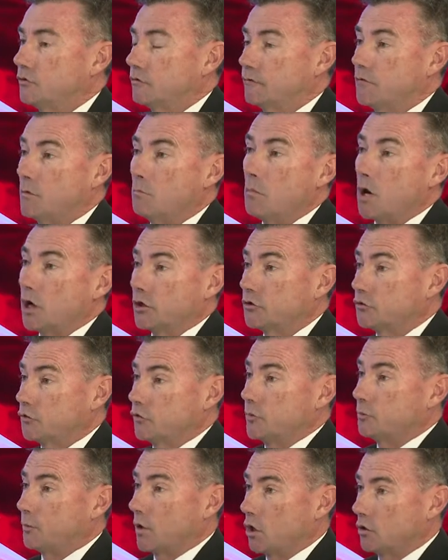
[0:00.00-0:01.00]
of the
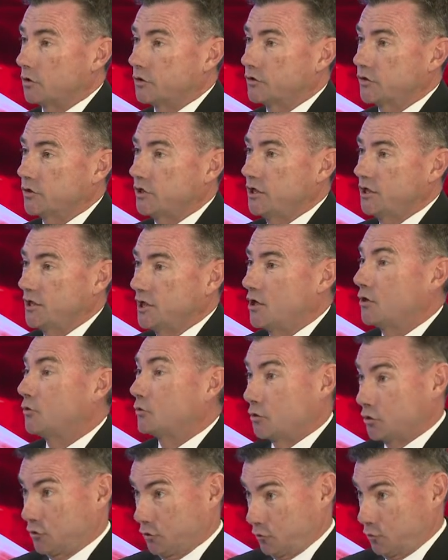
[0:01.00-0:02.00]
monetary policy,
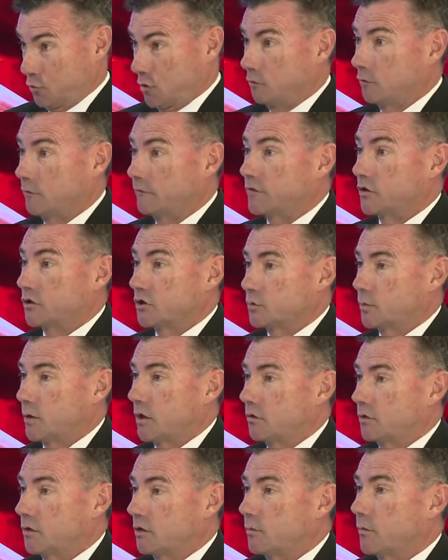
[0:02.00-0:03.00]
which is what we've just spoken